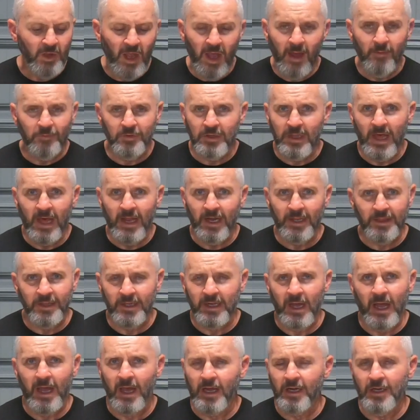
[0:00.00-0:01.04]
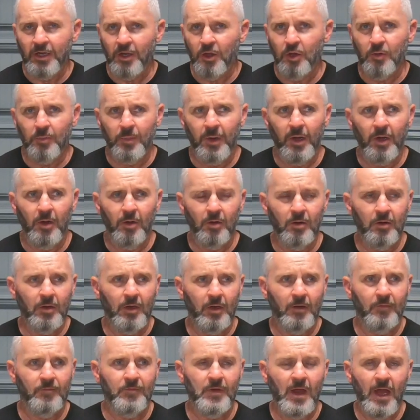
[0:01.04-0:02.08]
after that, I think I got another pair
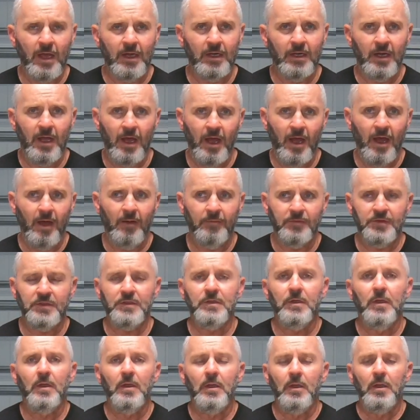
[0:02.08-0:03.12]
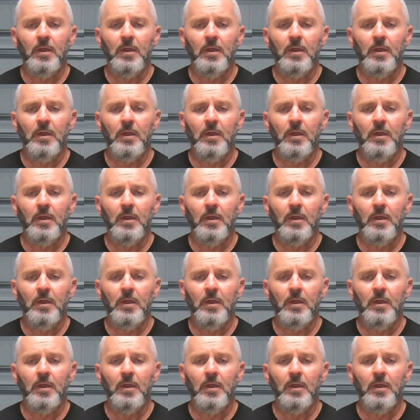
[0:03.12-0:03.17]
of 9.5s.